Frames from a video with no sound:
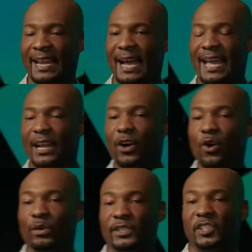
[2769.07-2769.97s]
I got a
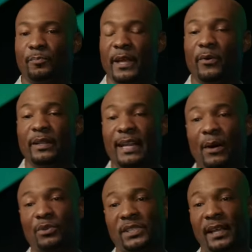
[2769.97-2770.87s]
Holy Spirit that I
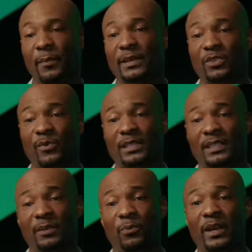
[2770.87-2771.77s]
will set up as a
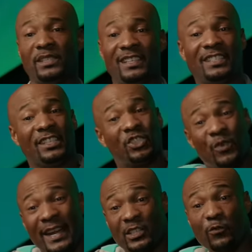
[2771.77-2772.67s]
resident president to
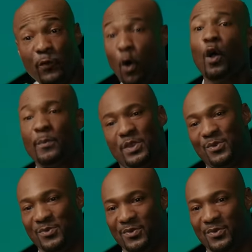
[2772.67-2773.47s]
transform you.